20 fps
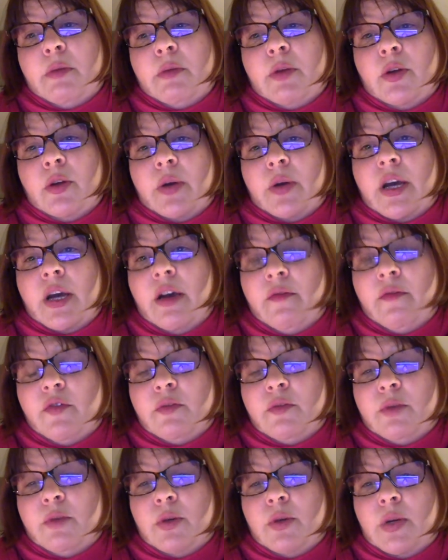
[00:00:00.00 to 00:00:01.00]
who are
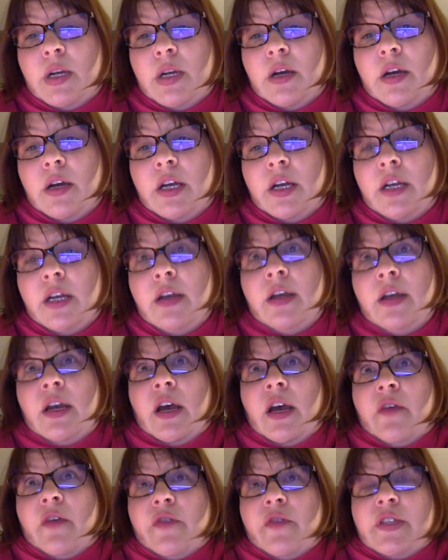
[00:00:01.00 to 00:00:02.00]
comfortable online,
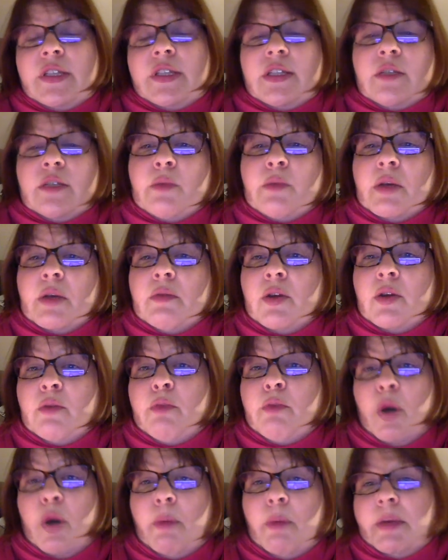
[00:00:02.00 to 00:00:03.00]
and visitors people who
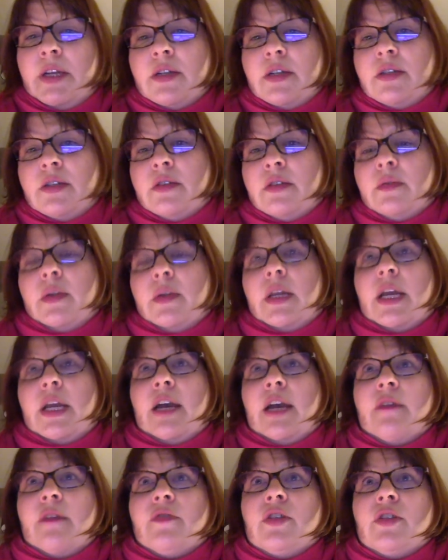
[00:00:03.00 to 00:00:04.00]
pop in and do what they
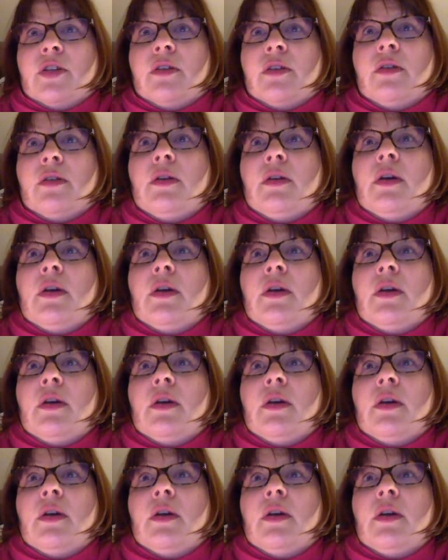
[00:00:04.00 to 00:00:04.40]
have to